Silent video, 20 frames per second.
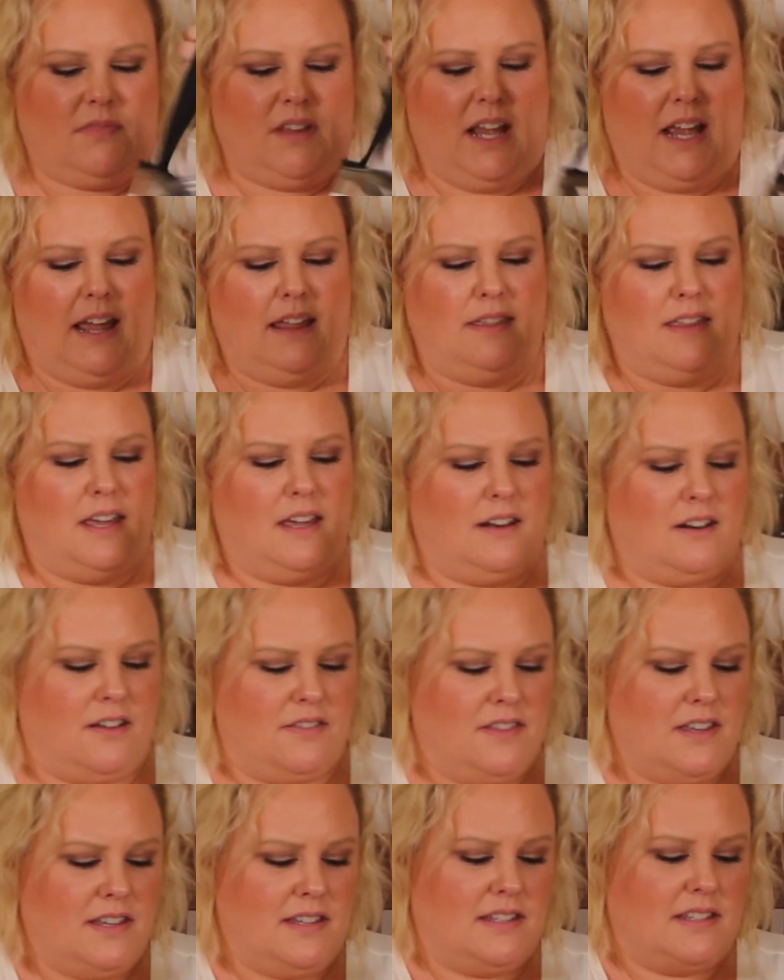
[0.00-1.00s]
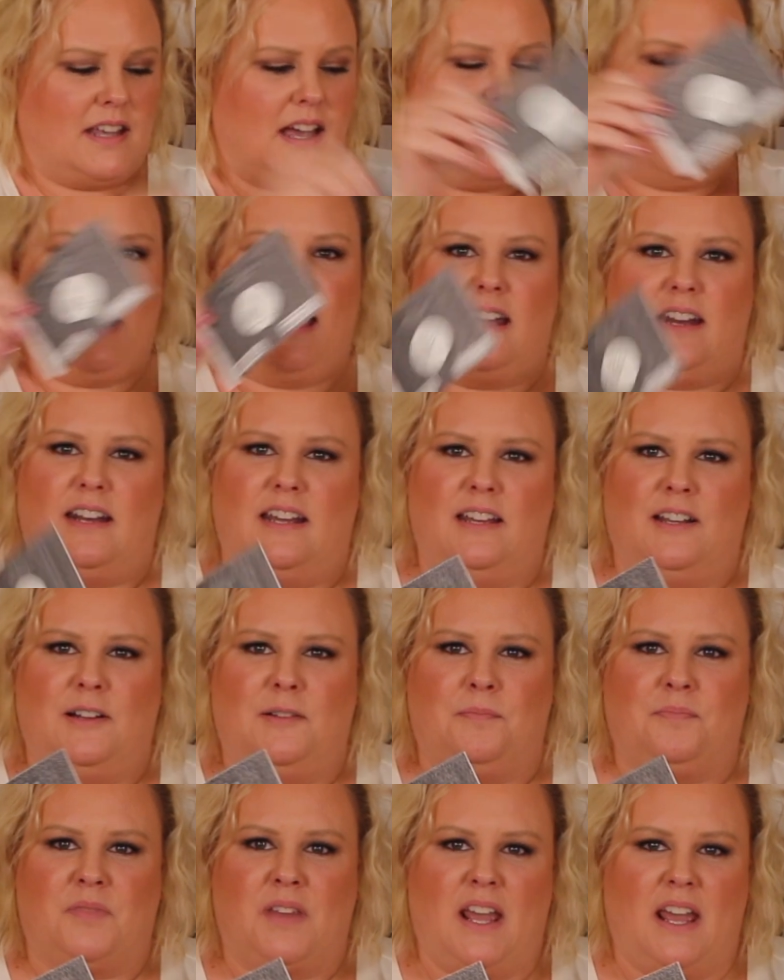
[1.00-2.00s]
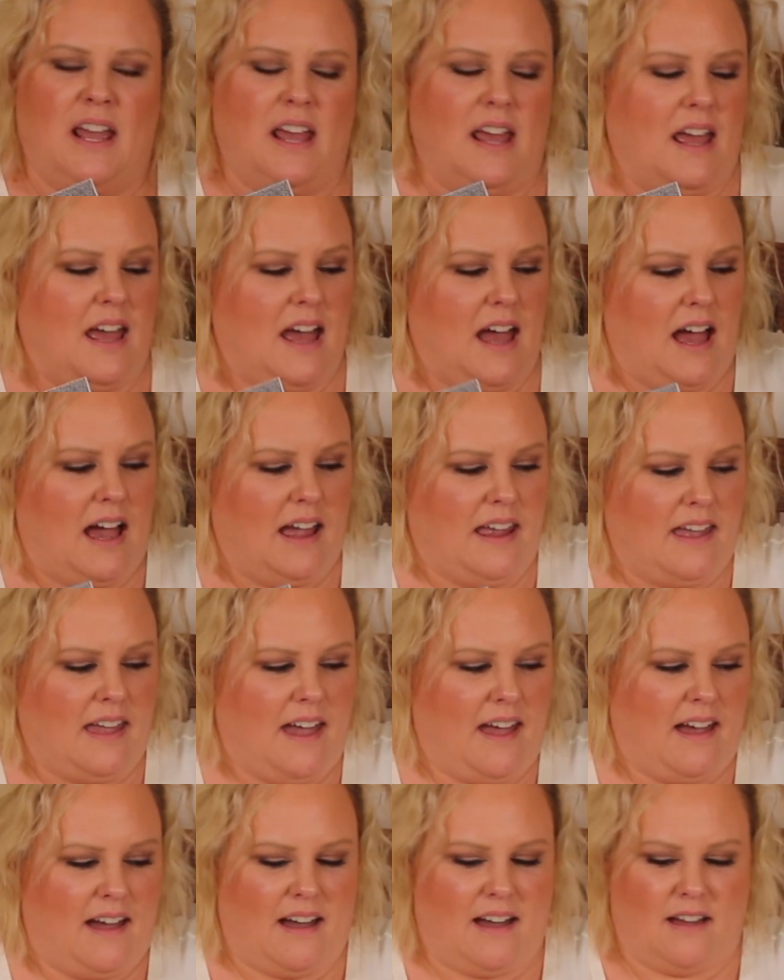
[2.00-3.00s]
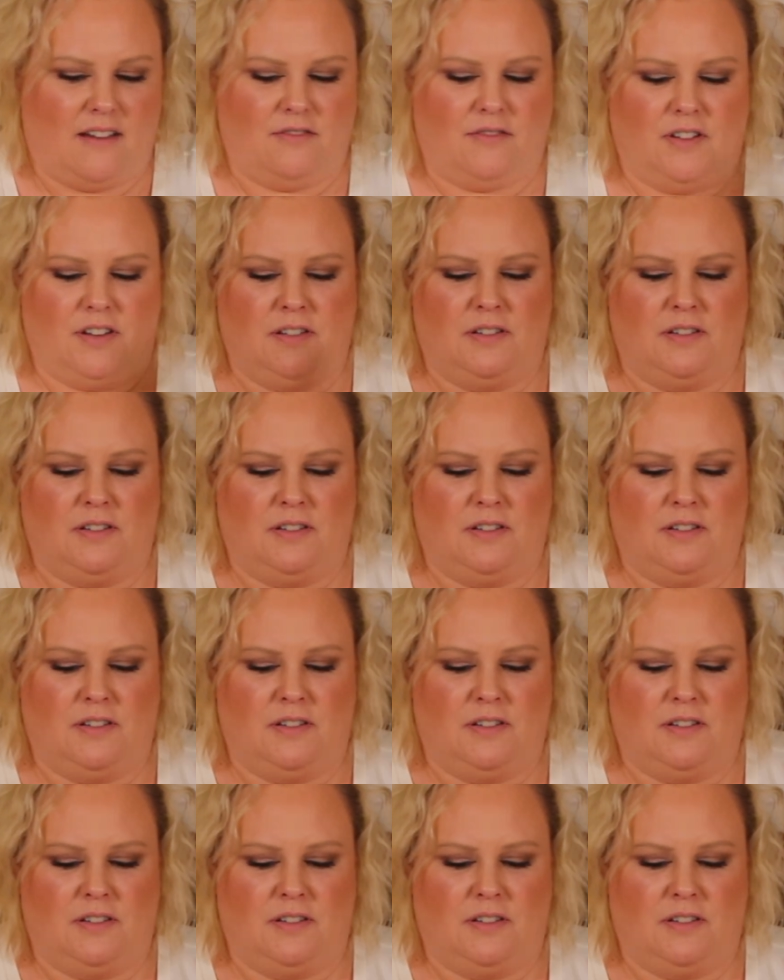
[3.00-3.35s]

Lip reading: And then on this side, I have